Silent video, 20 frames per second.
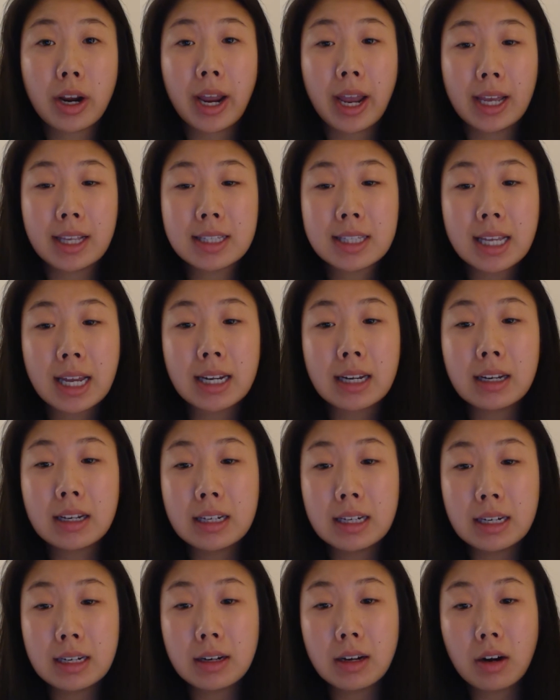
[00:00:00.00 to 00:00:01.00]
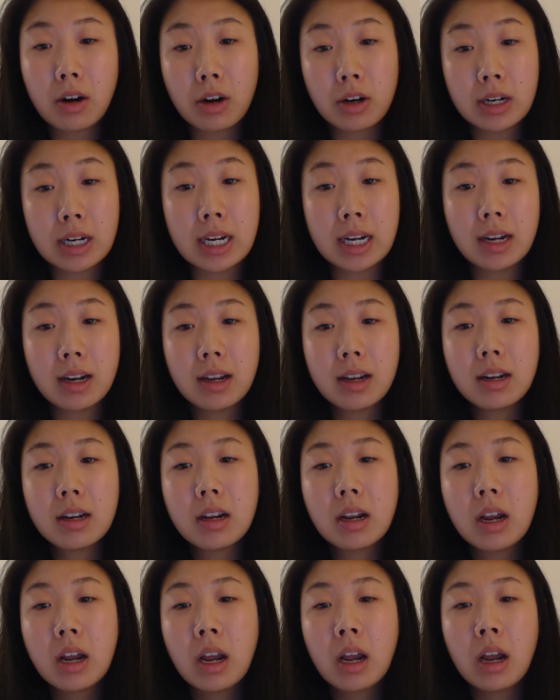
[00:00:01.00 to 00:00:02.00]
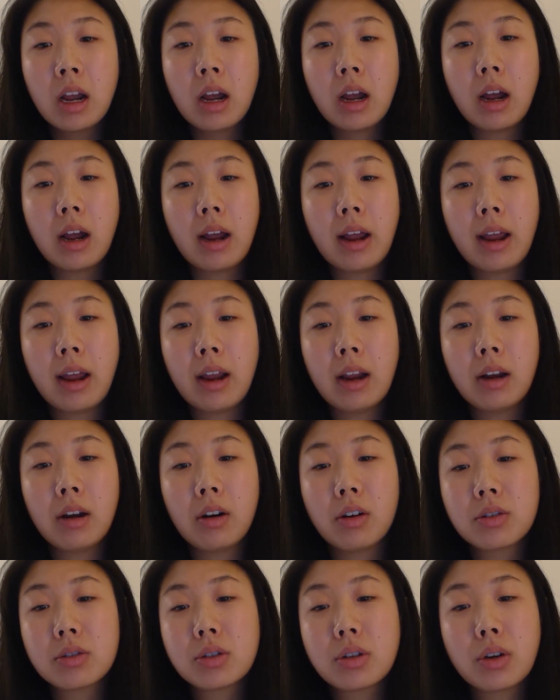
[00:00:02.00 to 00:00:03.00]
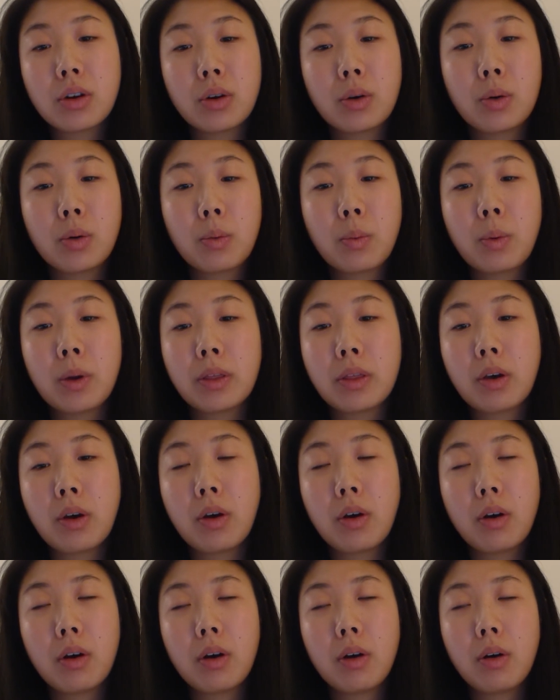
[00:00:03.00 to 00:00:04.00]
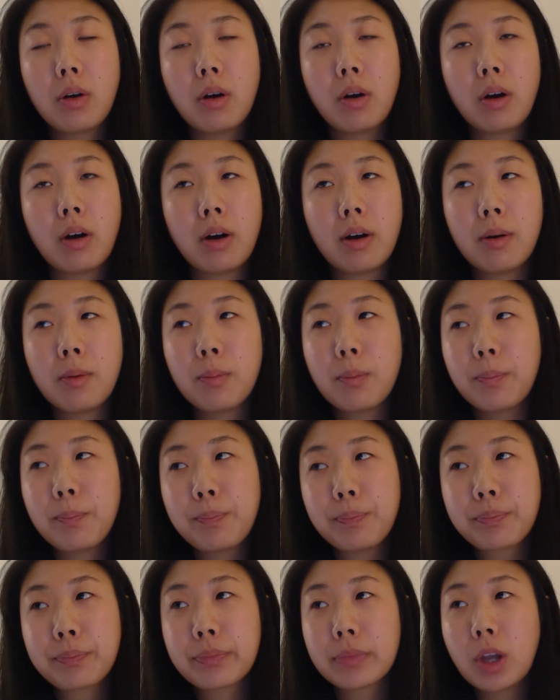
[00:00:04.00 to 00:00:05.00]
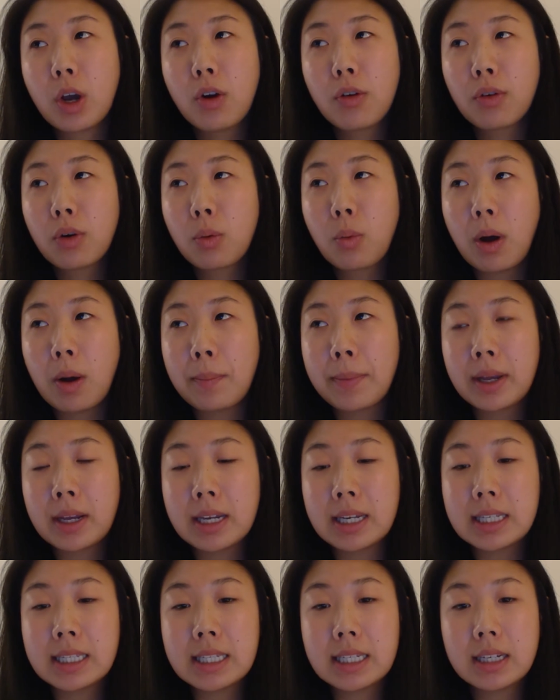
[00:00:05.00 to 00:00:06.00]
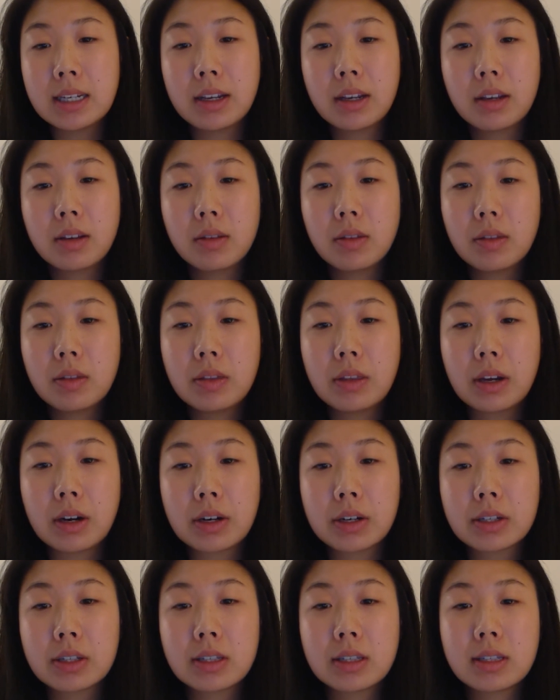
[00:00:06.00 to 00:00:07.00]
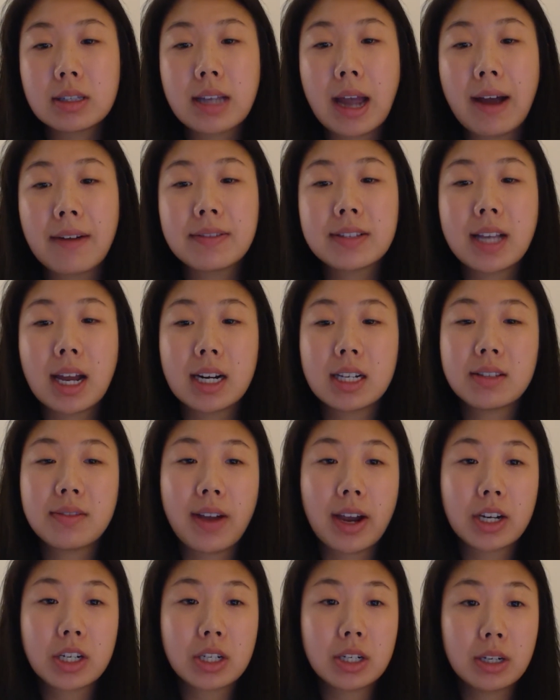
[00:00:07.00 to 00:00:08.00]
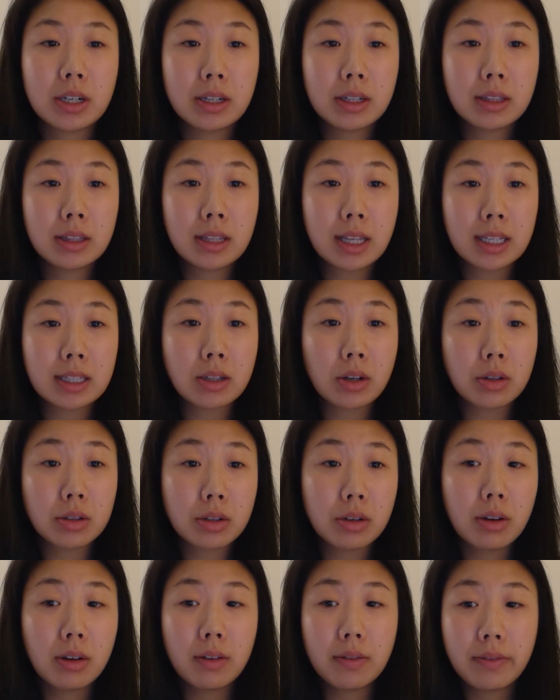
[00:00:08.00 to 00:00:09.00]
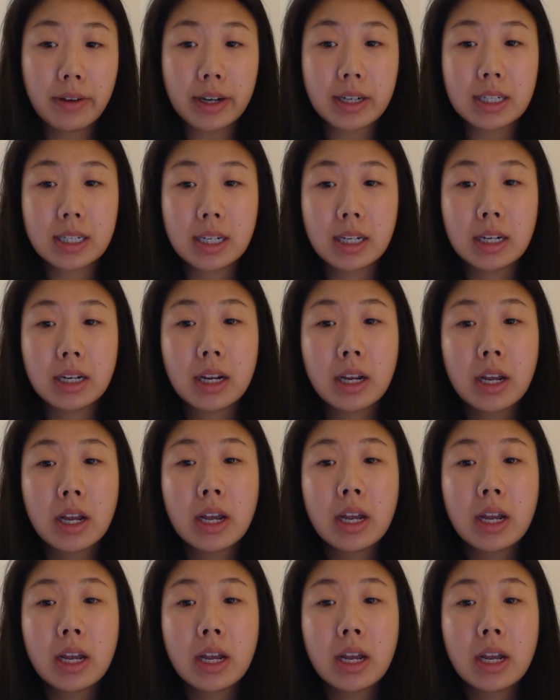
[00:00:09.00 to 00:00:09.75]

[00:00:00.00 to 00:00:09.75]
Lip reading: hands that are needed. And also with the overwhelming ED, there's staff satisfaction that's also affected,